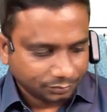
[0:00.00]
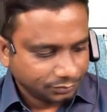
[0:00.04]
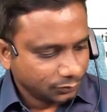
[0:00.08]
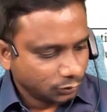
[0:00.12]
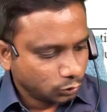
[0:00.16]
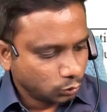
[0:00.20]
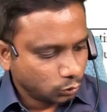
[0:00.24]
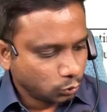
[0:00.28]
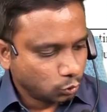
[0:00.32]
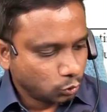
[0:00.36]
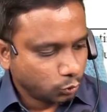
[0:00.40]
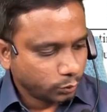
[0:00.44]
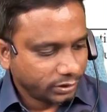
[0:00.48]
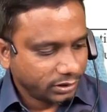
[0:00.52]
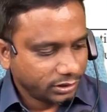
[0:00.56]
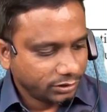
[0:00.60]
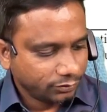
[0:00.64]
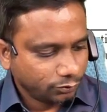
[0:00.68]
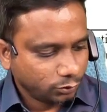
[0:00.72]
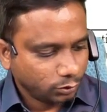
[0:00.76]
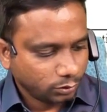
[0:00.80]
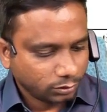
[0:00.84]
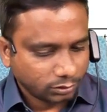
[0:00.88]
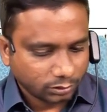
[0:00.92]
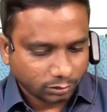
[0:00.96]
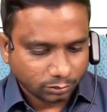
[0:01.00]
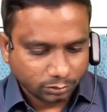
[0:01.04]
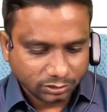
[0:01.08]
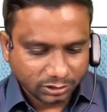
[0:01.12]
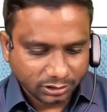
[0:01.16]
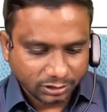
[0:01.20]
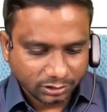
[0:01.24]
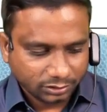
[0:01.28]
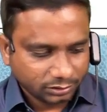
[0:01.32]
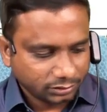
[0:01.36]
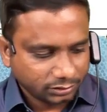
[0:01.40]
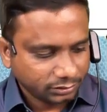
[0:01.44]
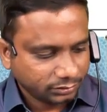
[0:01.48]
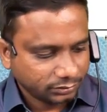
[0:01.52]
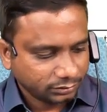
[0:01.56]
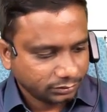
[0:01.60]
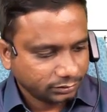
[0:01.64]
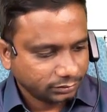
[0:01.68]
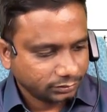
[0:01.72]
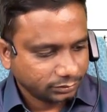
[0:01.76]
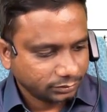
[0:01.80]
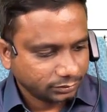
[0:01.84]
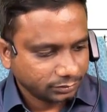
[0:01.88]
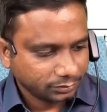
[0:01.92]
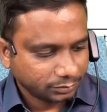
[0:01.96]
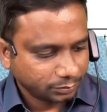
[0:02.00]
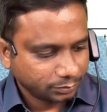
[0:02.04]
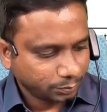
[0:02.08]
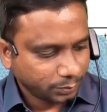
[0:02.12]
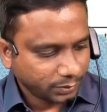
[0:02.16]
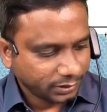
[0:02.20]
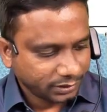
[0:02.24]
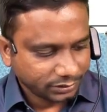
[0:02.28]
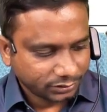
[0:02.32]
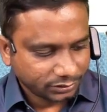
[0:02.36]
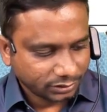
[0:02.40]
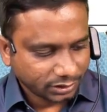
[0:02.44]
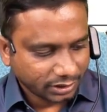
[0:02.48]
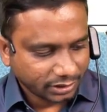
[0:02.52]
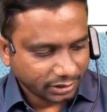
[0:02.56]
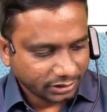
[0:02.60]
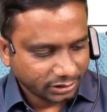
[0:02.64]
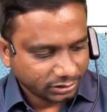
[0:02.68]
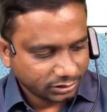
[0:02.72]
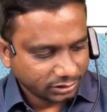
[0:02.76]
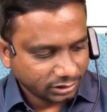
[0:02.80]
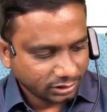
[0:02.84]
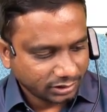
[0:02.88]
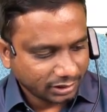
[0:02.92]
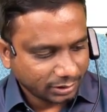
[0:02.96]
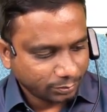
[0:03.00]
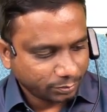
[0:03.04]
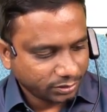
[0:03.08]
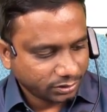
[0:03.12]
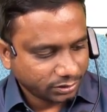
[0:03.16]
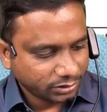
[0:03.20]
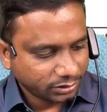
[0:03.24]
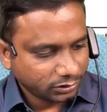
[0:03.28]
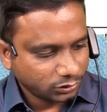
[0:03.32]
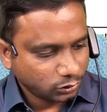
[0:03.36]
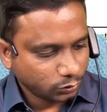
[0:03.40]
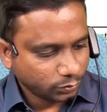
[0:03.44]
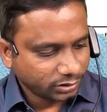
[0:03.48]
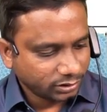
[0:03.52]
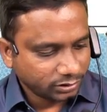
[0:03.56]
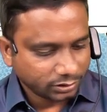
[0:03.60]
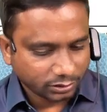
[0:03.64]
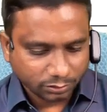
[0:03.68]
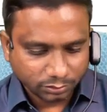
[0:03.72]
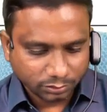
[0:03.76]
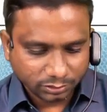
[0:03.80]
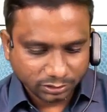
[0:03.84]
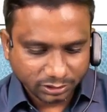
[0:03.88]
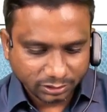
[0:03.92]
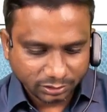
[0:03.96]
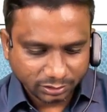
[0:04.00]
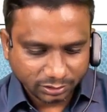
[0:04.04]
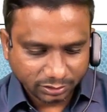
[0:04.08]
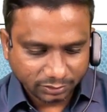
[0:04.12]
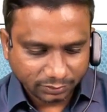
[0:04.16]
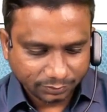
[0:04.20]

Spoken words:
So 24,000 less additional capital 12,000